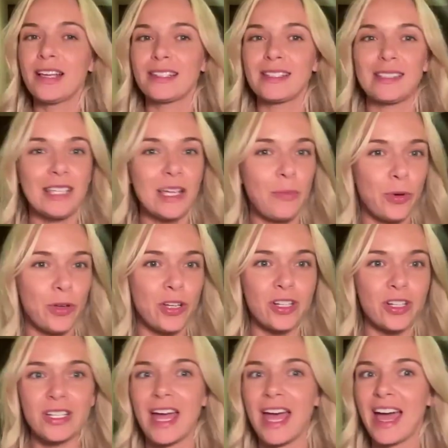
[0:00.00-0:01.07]
Sleep when
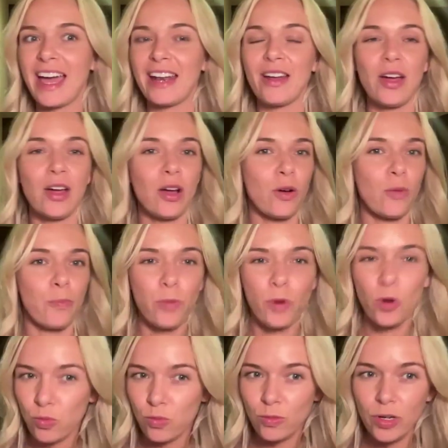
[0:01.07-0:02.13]
you're dead,
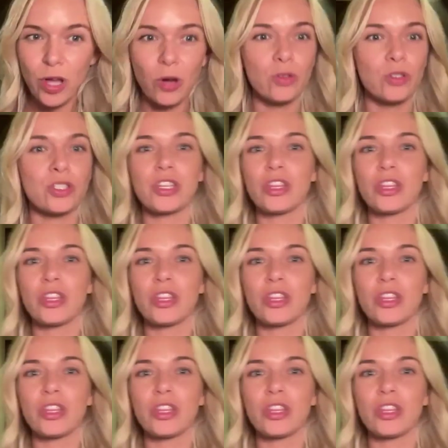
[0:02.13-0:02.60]
nose